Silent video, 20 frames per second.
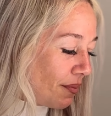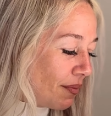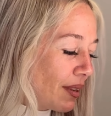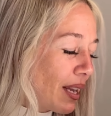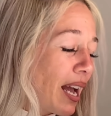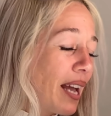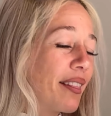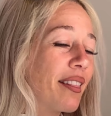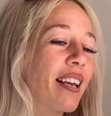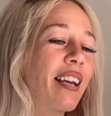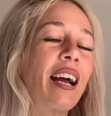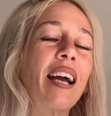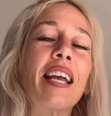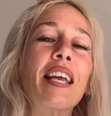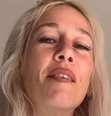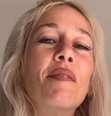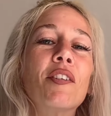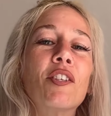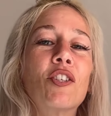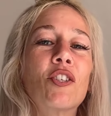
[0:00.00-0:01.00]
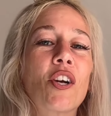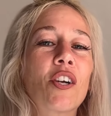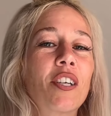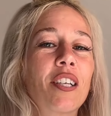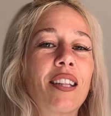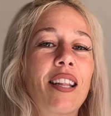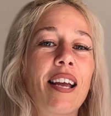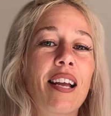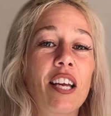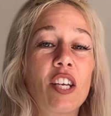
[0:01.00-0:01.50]
I think I even started
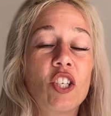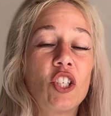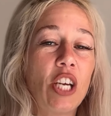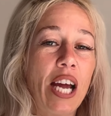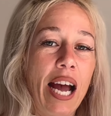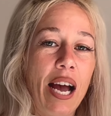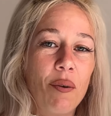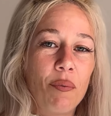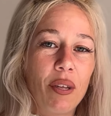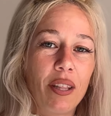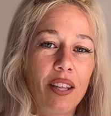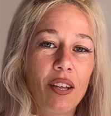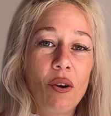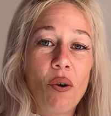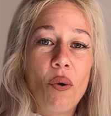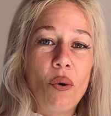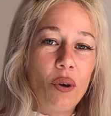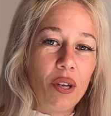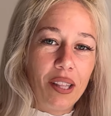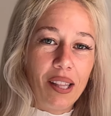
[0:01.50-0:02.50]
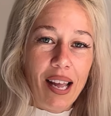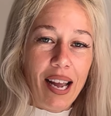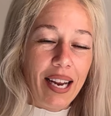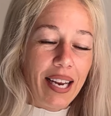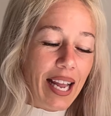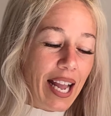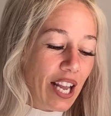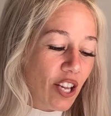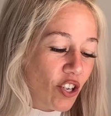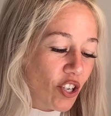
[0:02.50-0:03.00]
like a chat with an online
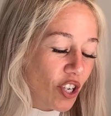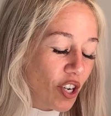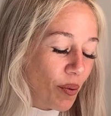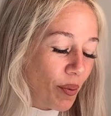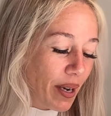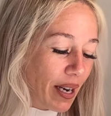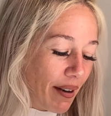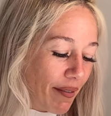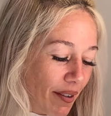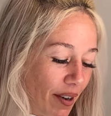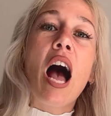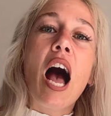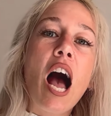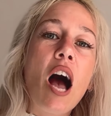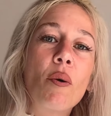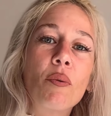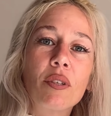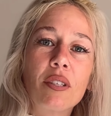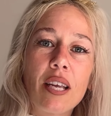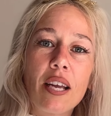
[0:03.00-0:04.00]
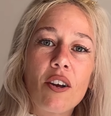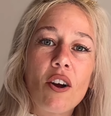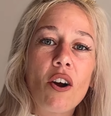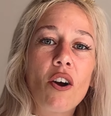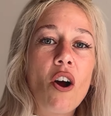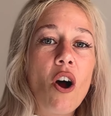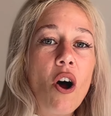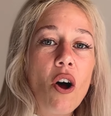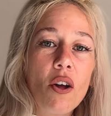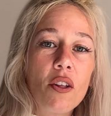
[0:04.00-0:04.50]
agent or whatever. I was like, are
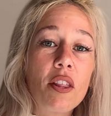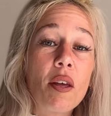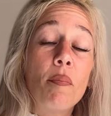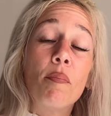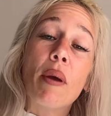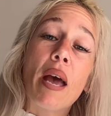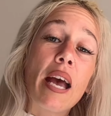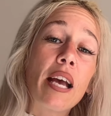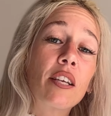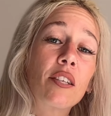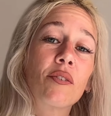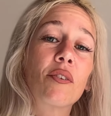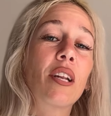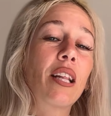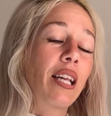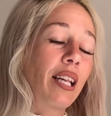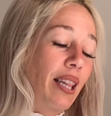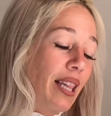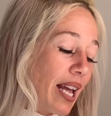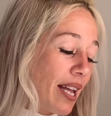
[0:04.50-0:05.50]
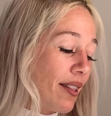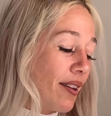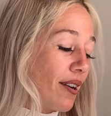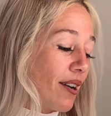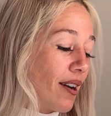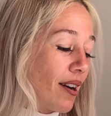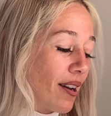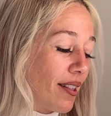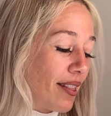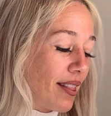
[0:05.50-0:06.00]
all the bags really
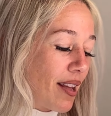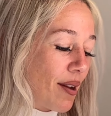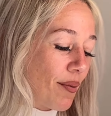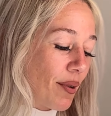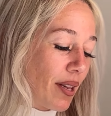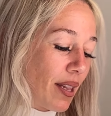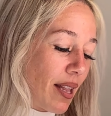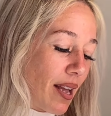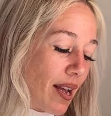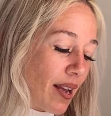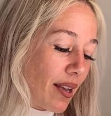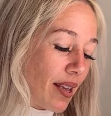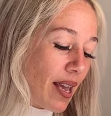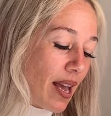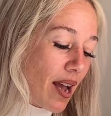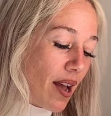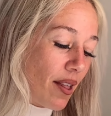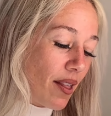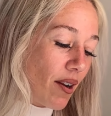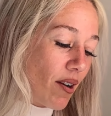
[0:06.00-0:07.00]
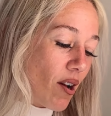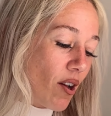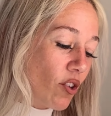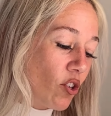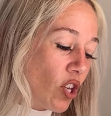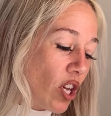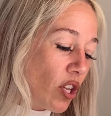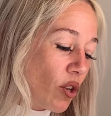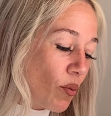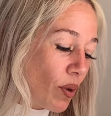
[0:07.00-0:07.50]
leather? And they were like, yeah, they're all
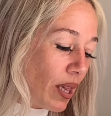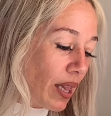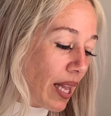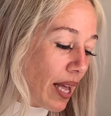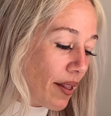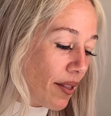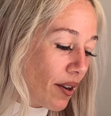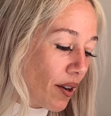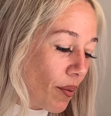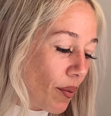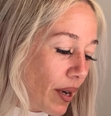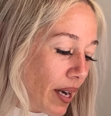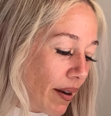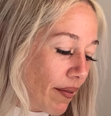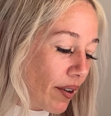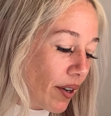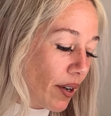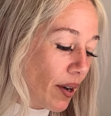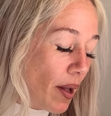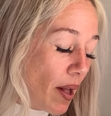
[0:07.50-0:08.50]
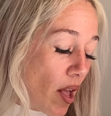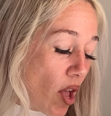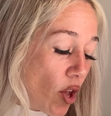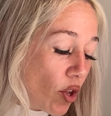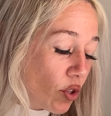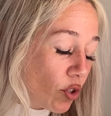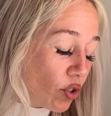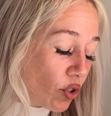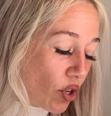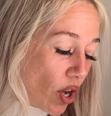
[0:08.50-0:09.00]
genuine leather, whatever.
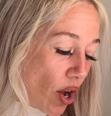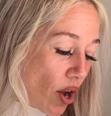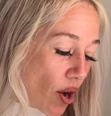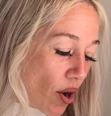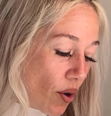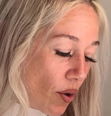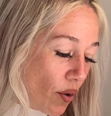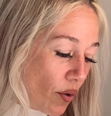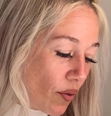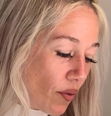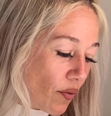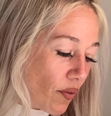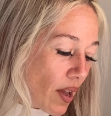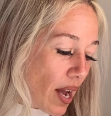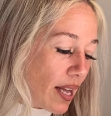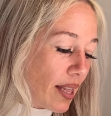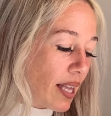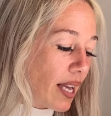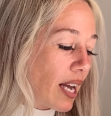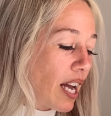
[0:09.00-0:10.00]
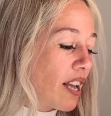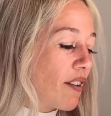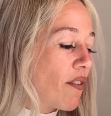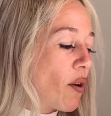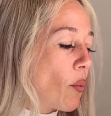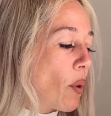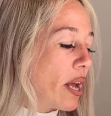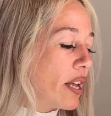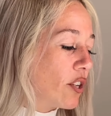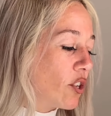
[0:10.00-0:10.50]
So I think I even
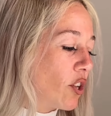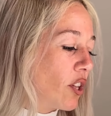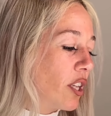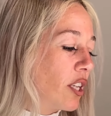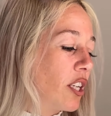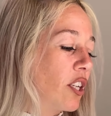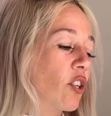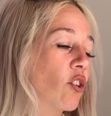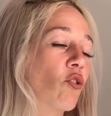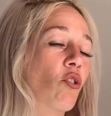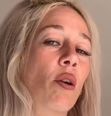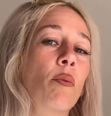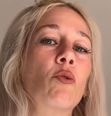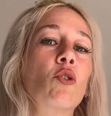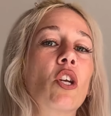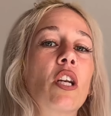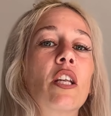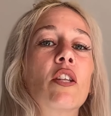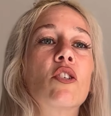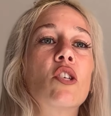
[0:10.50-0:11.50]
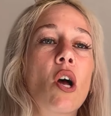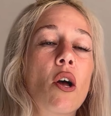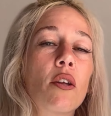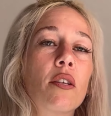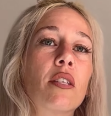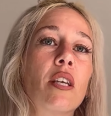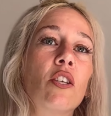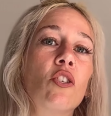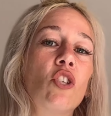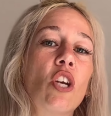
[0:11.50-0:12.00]
went into the description and saw it
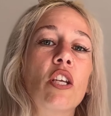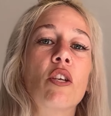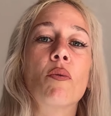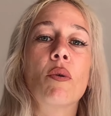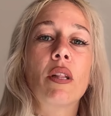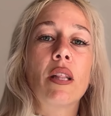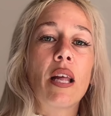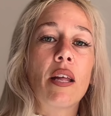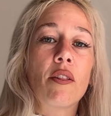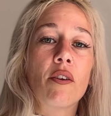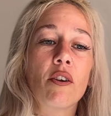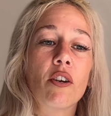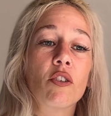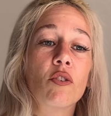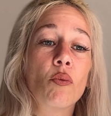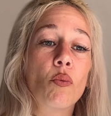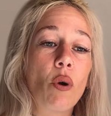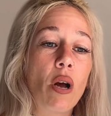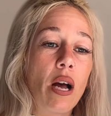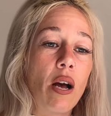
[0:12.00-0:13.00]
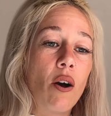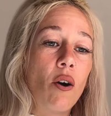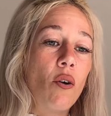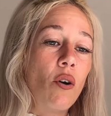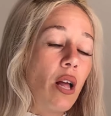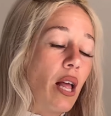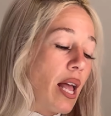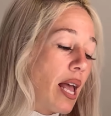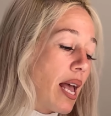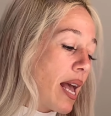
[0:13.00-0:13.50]
said genuine leather as well.
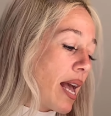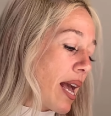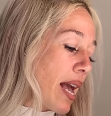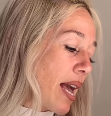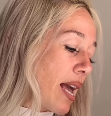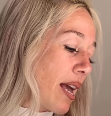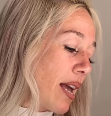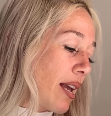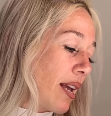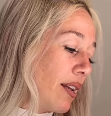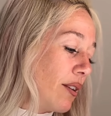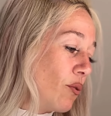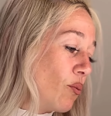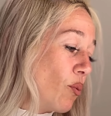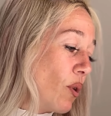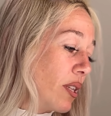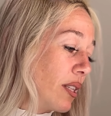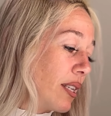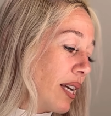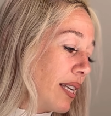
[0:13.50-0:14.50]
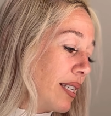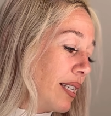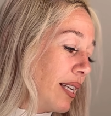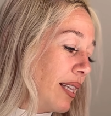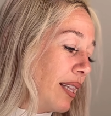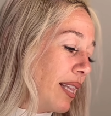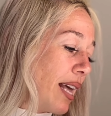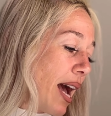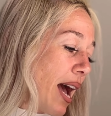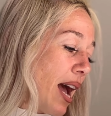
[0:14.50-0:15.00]
And once I
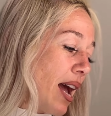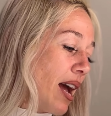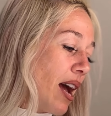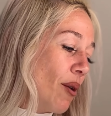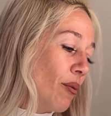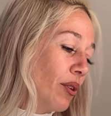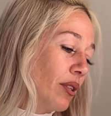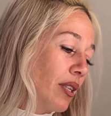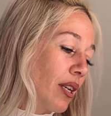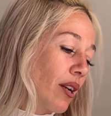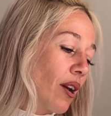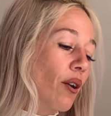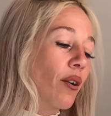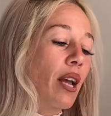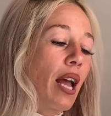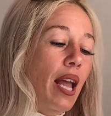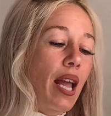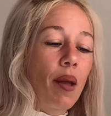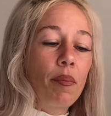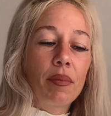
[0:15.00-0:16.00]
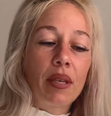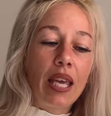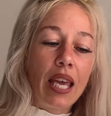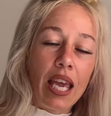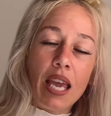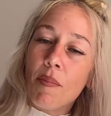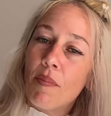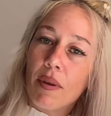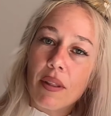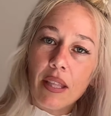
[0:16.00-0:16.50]
did that, I was like, okay, I'm
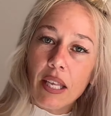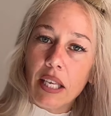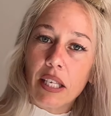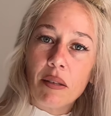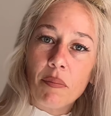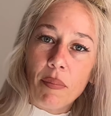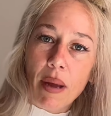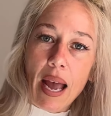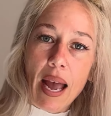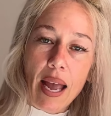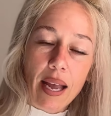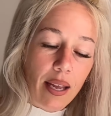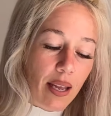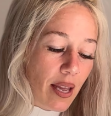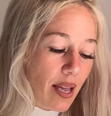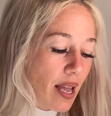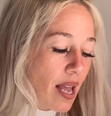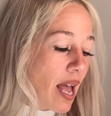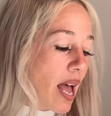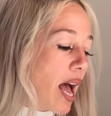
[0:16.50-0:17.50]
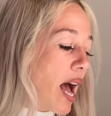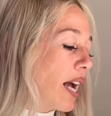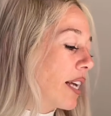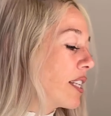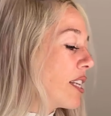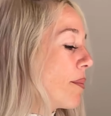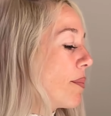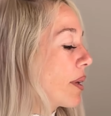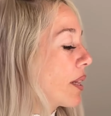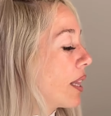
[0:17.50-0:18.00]
keeping this bag. I
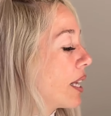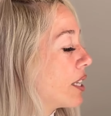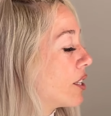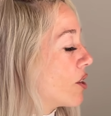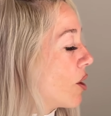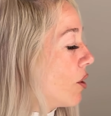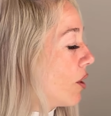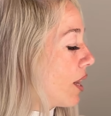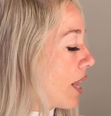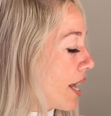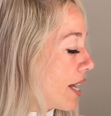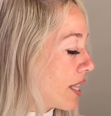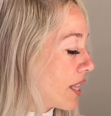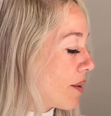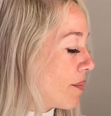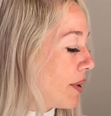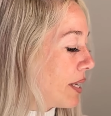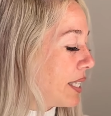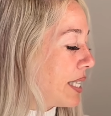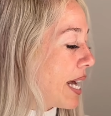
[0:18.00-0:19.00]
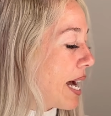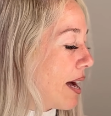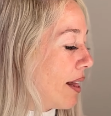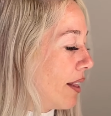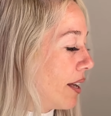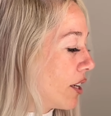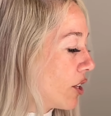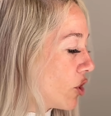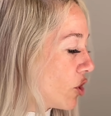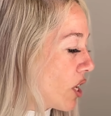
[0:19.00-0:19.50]
typically don't like the
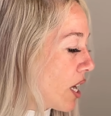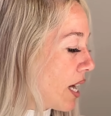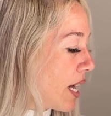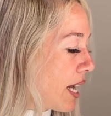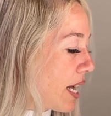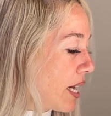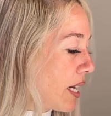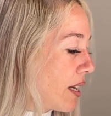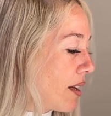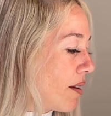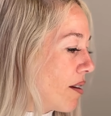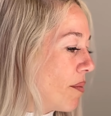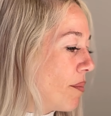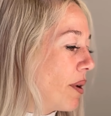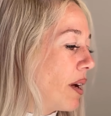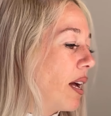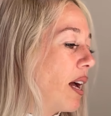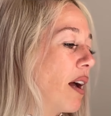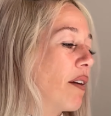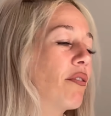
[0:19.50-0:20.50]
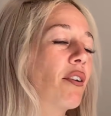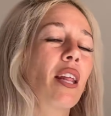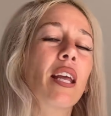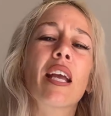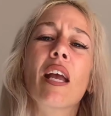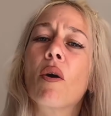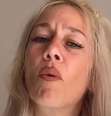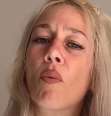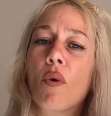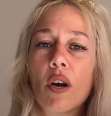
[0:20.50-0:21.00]
metallic shine, but I feel like
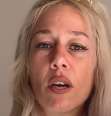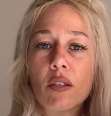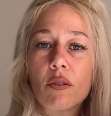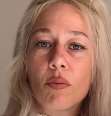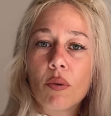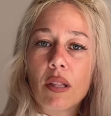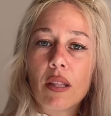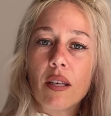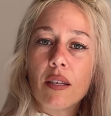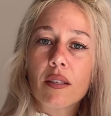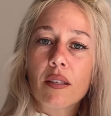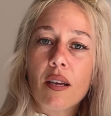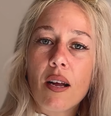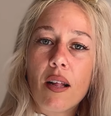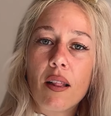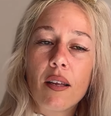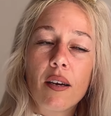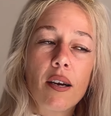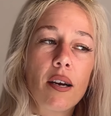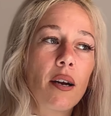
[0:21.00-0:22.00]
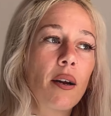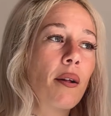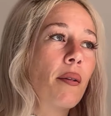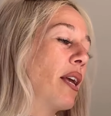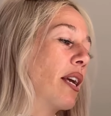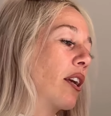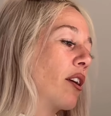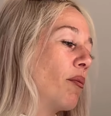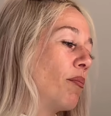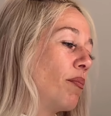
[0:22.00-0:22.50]
it works with this color.
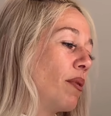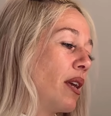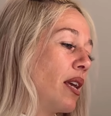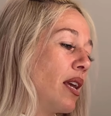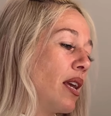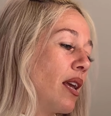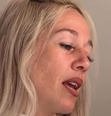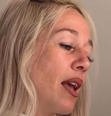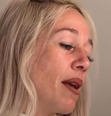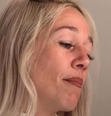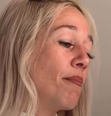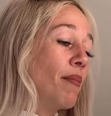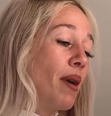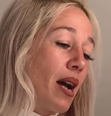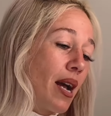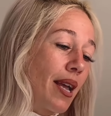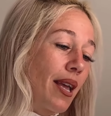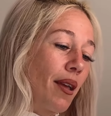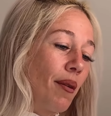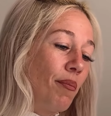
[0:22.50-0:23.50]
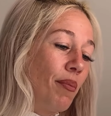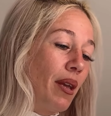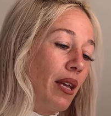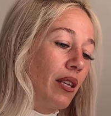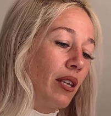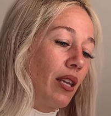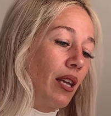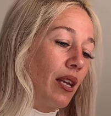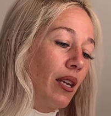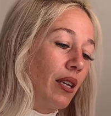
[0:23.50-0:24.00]
It could be, in my
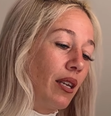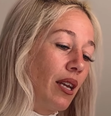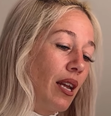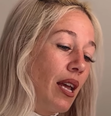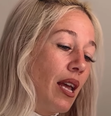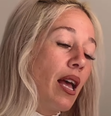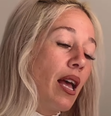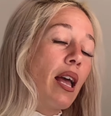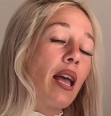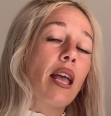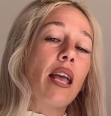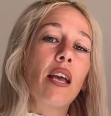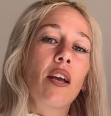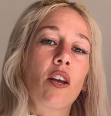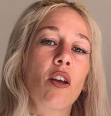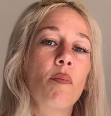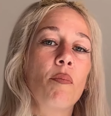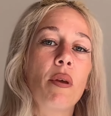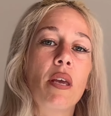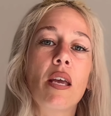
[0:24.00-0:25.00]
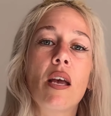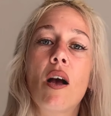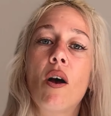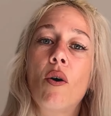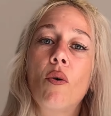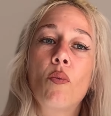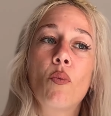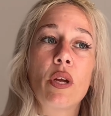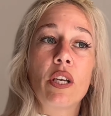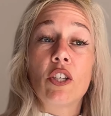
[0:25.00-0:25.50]
opinion, it could be a
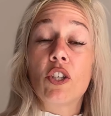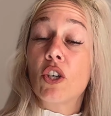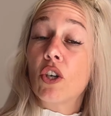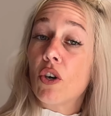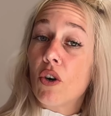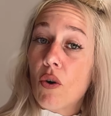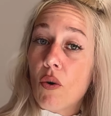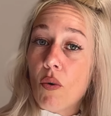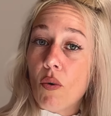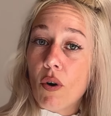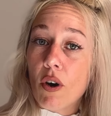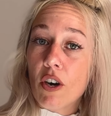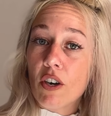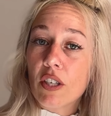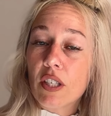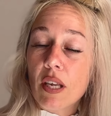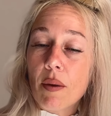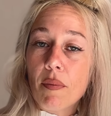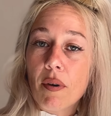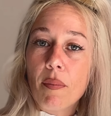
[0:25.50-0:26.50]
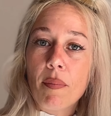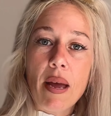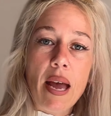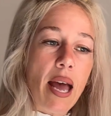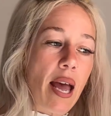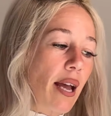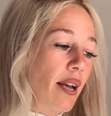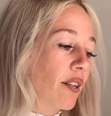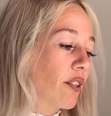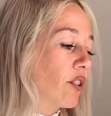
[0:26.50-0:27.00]
winter or summer
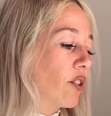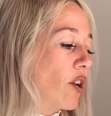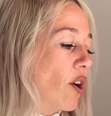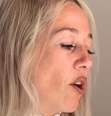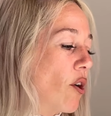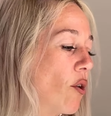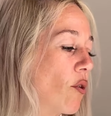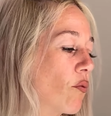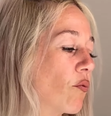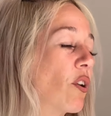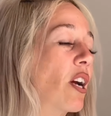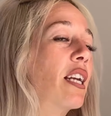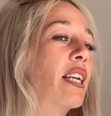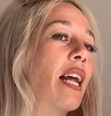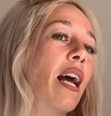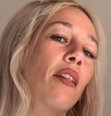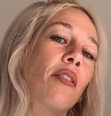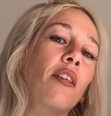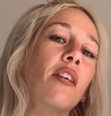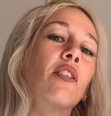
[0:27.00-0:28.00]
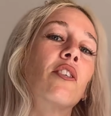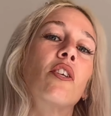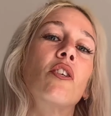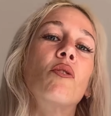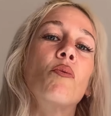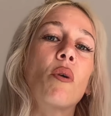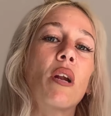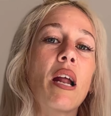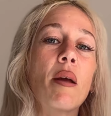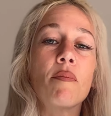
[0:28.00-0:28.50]
bag. So right now, this is
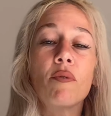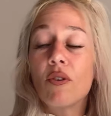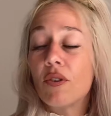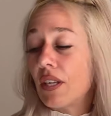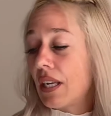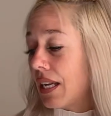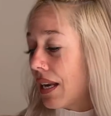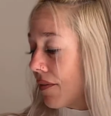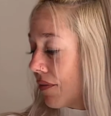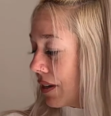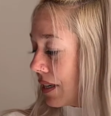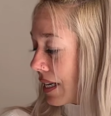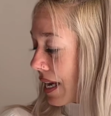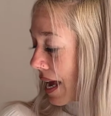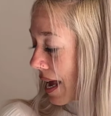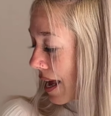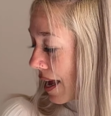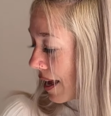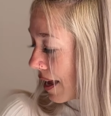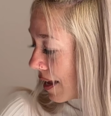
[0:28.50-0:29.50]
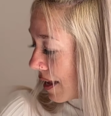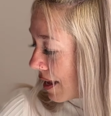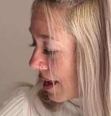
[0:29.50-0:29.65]
what I'm using every day.